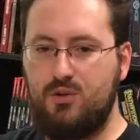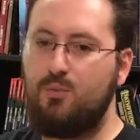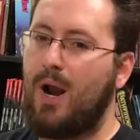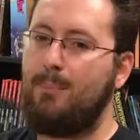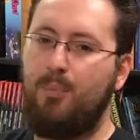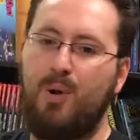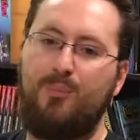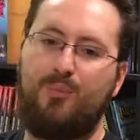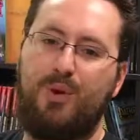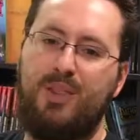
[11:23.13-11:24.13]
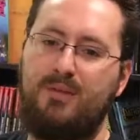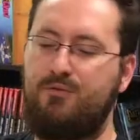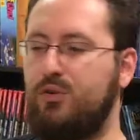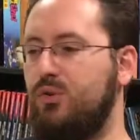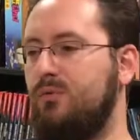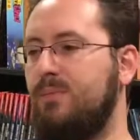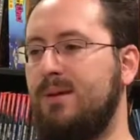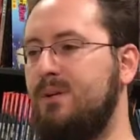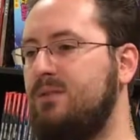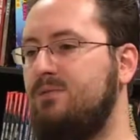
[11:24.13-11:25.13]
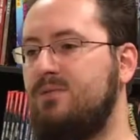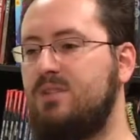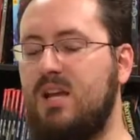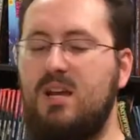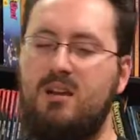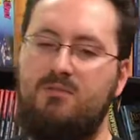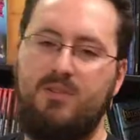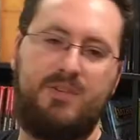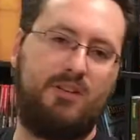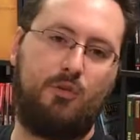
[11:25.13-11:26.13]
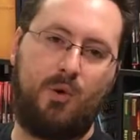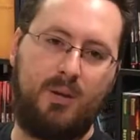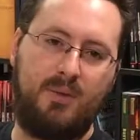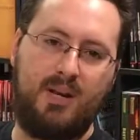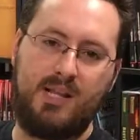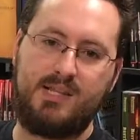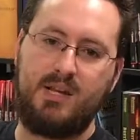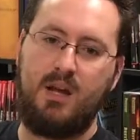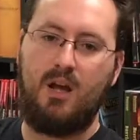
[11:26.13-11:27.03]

You wrap up, and then for maybe 10, 15, 20 minutes.